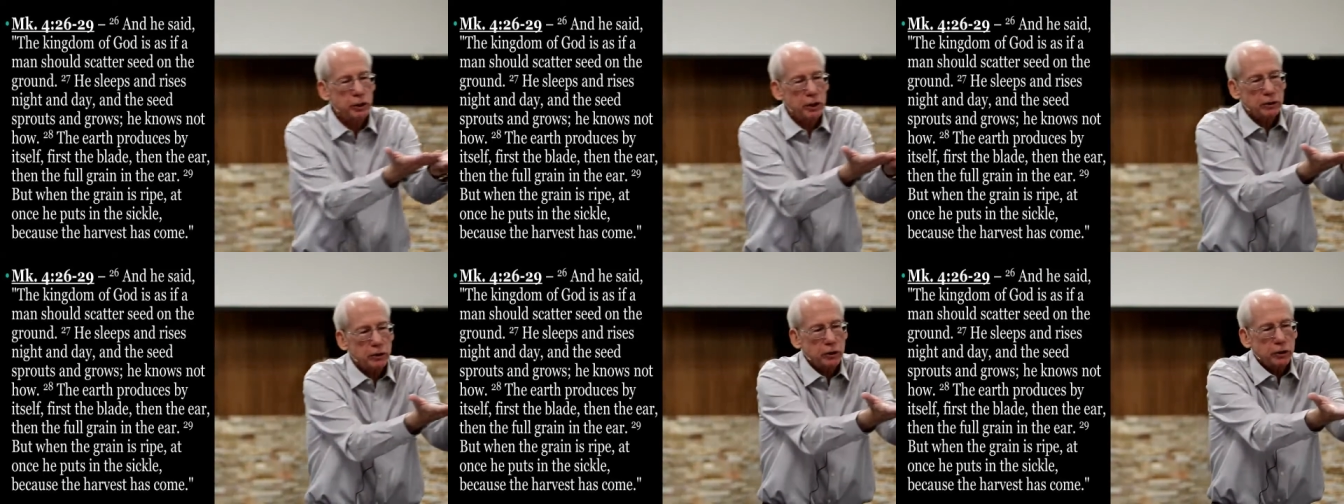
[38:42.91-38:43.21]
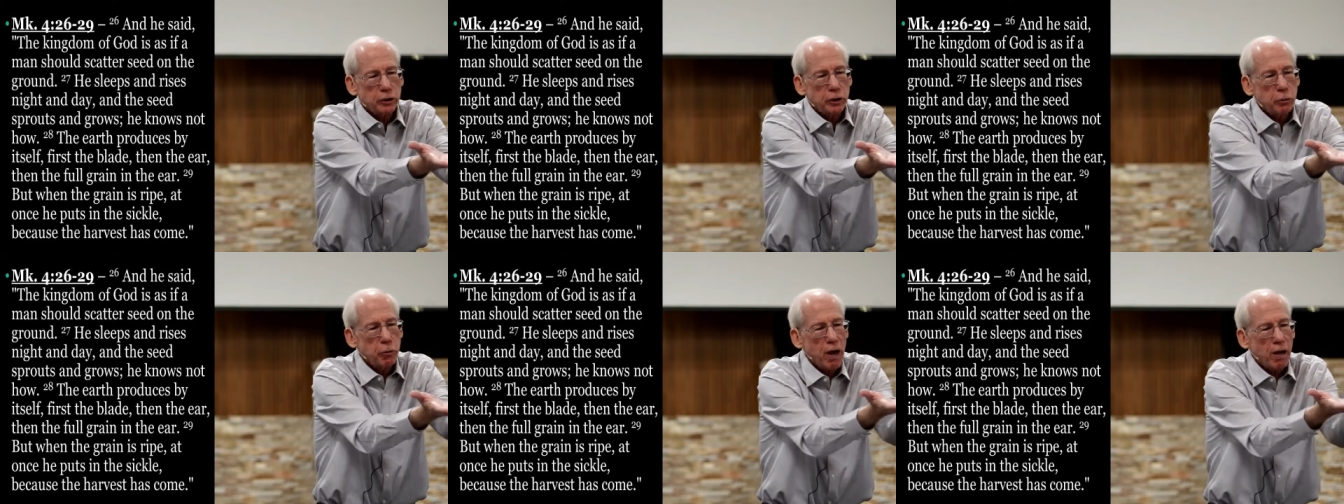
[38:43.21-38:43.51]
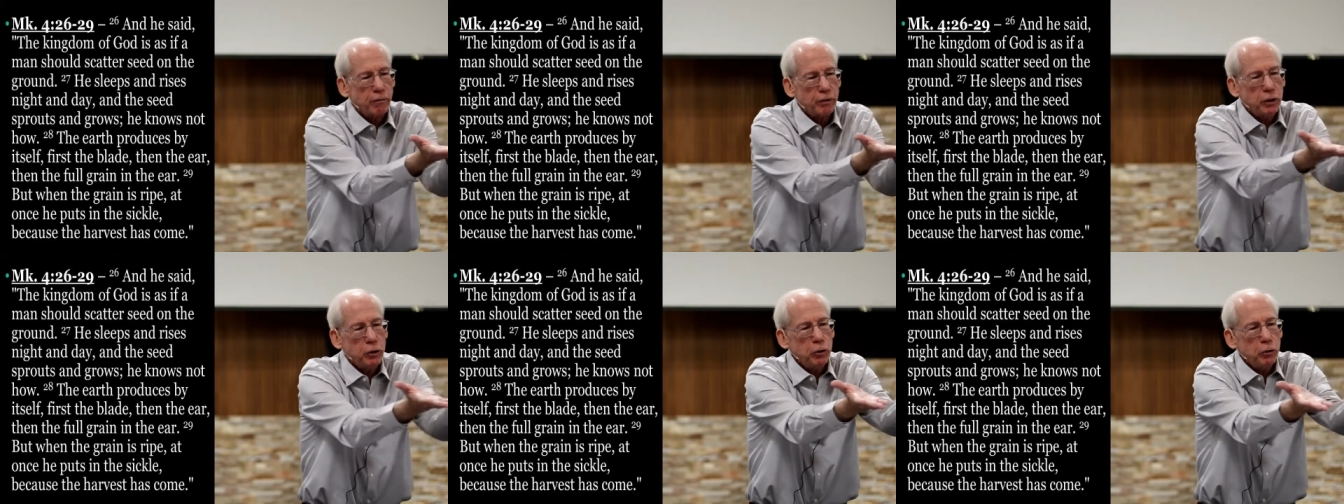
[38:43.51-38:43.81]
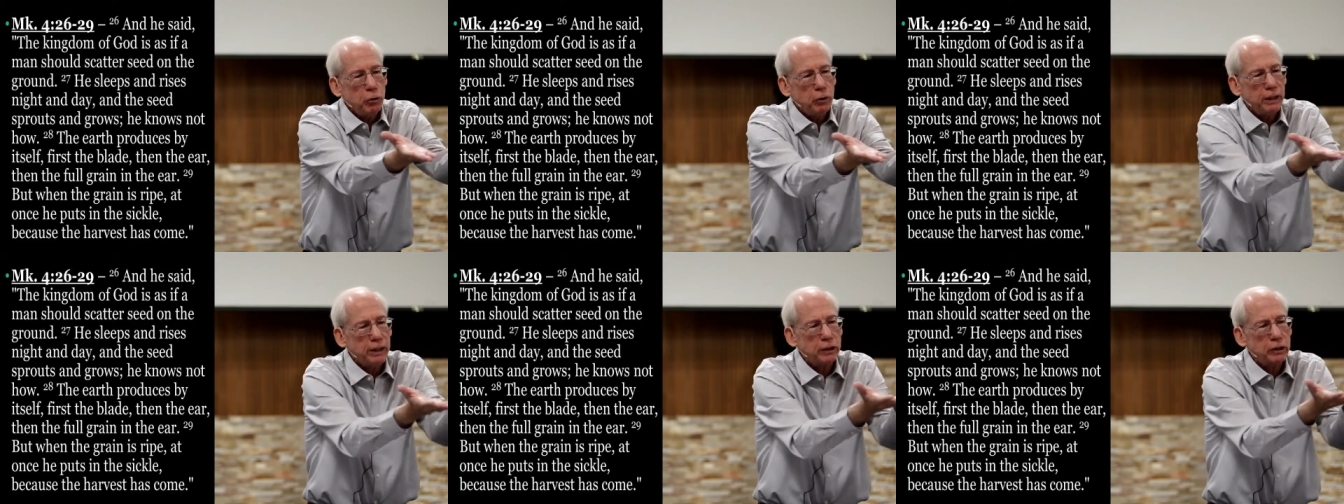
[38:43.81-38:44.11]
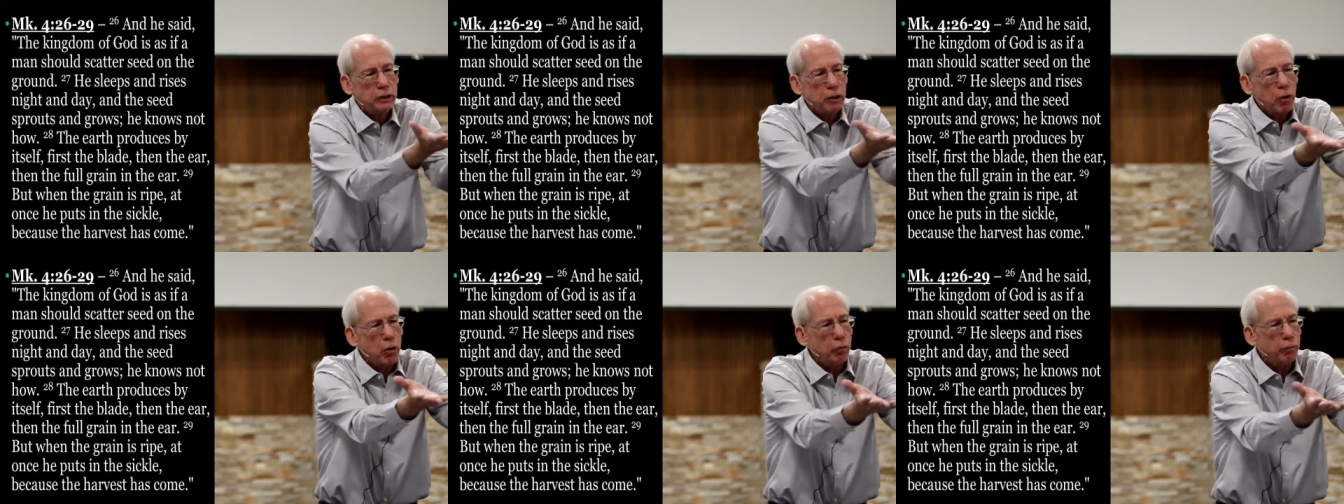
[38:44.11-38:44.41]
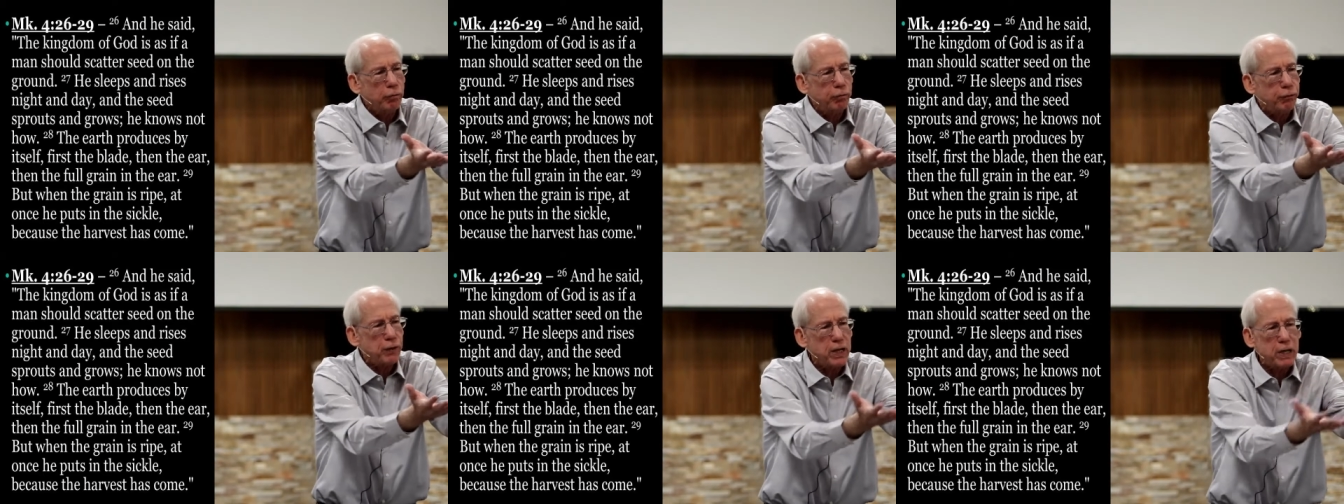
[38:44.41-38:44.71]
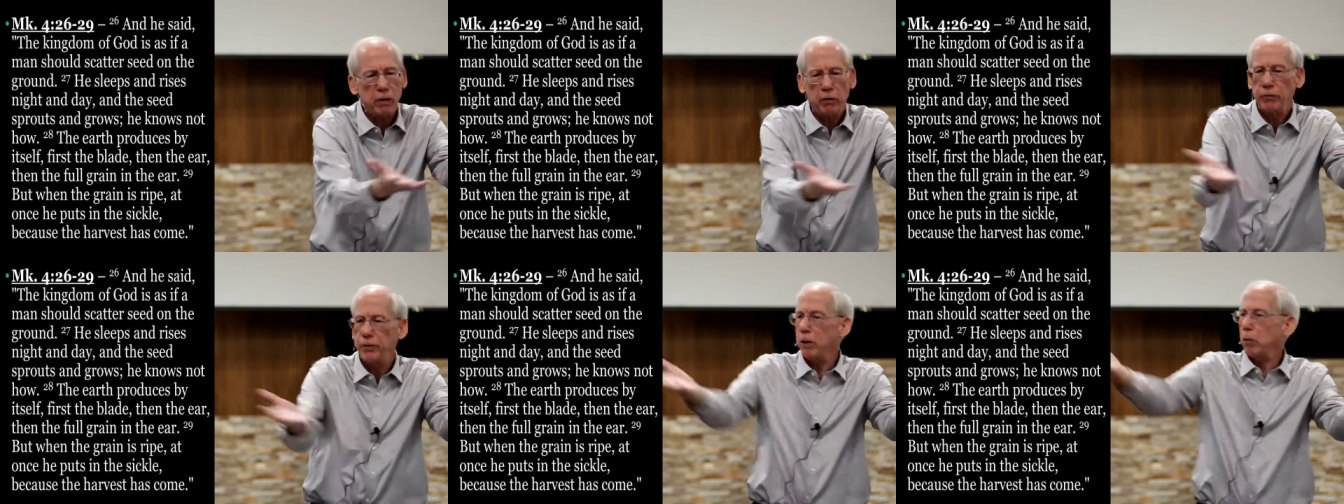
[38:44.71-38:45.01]
just as you have a newly sown
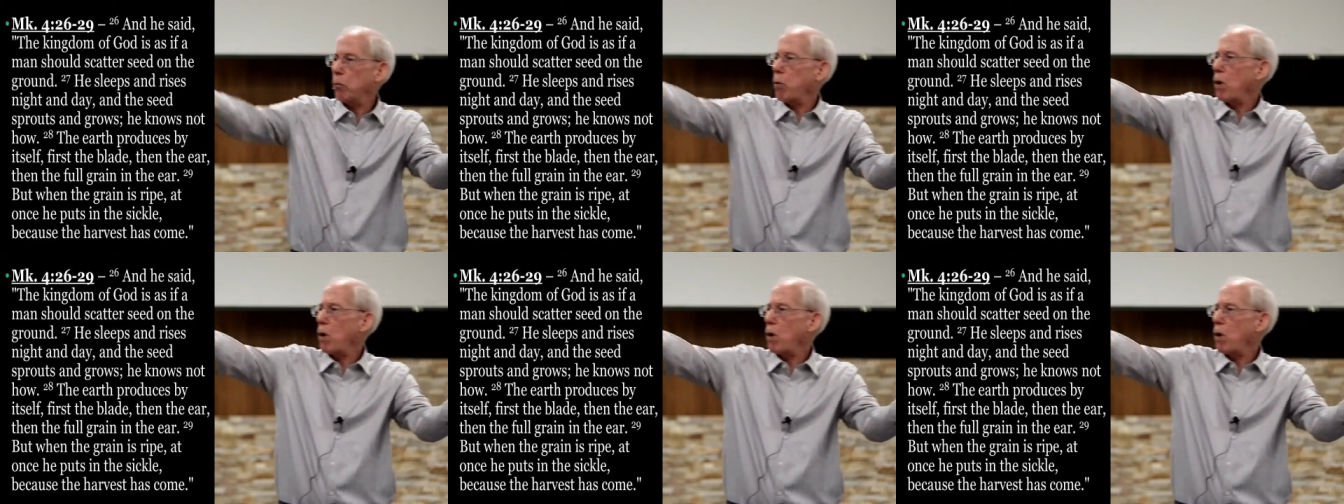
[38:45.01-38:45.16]
field